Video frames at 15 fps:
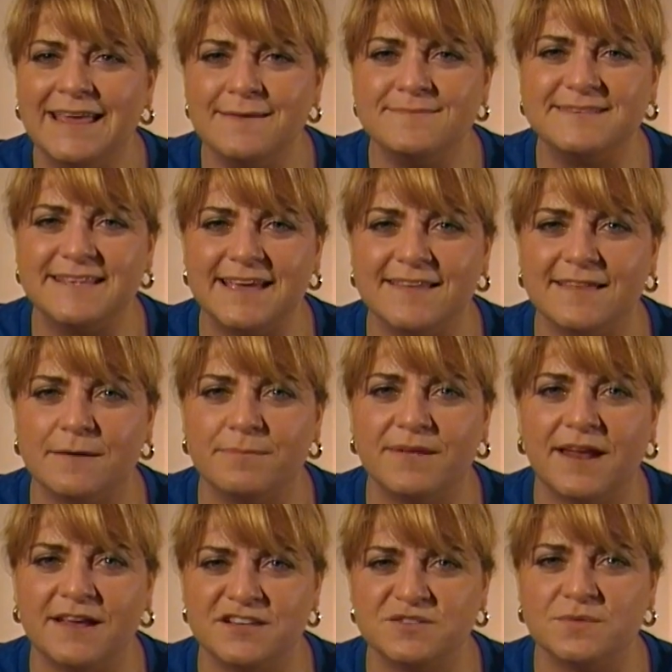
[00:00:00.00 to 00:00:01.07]
I keep saying that,
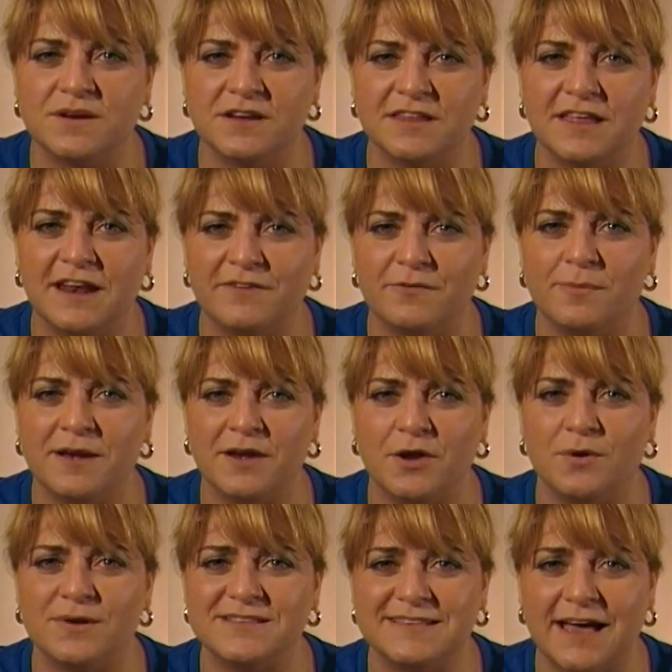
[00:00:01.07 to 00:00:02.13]
but I just want to let everybody
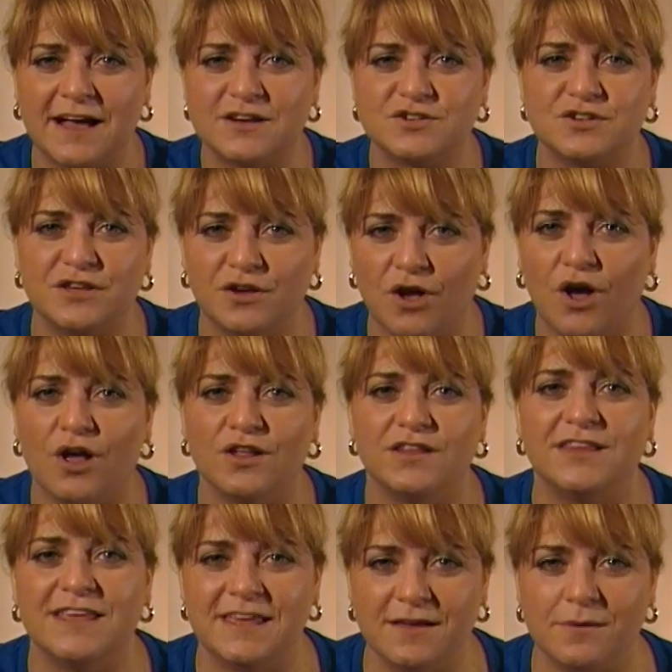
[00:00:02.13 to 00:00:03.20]
know it's actually
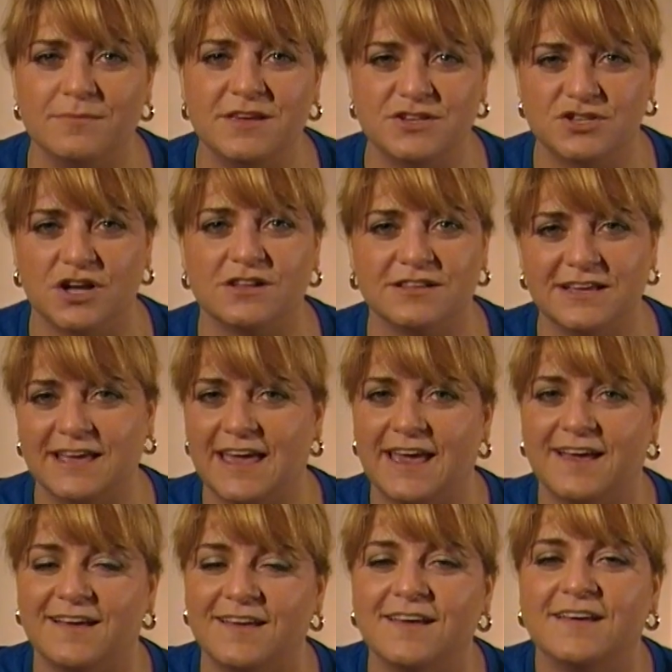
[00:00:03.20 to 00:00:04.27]
called the yummy chocolate
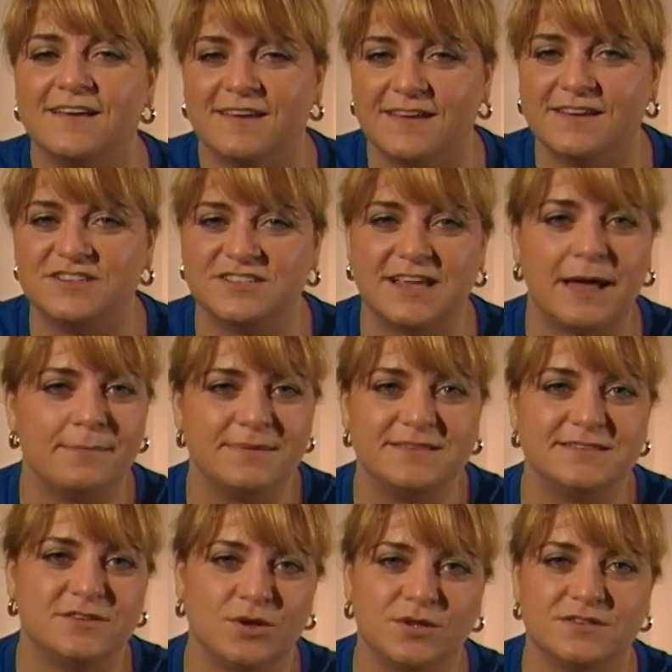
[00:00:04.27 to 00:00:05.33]
cake. It just
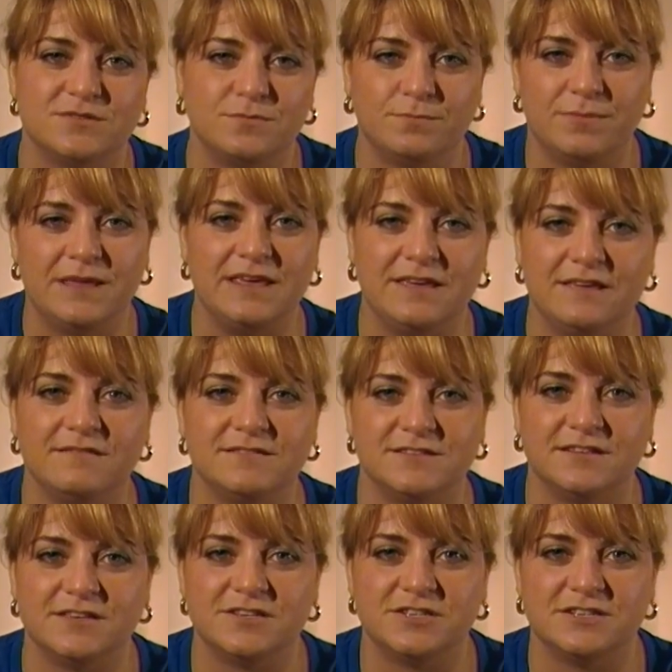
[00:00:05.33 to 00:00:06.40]
happens to also be
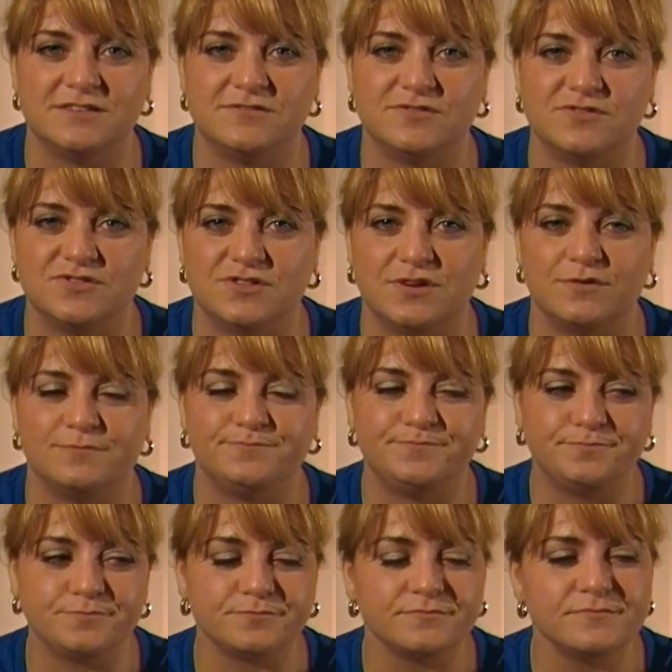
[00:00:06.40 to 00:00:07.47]
delicious. So
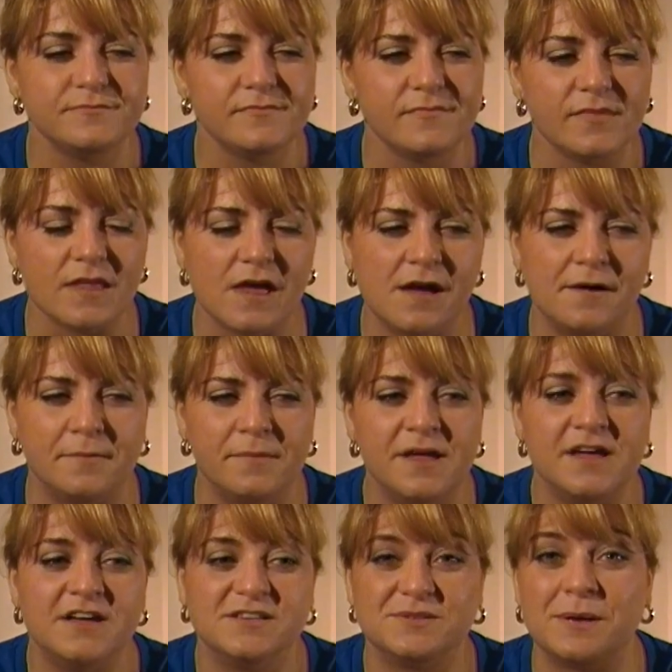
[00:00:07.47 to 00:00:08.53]

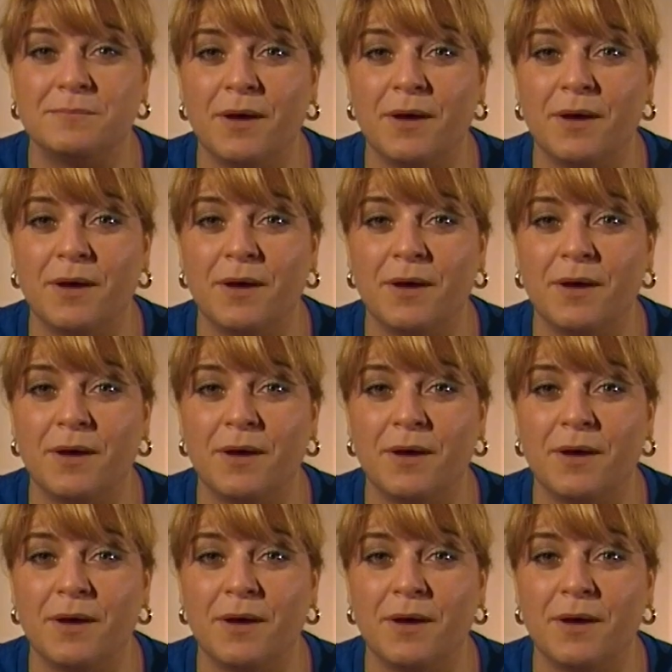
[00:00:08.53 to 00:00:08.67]
I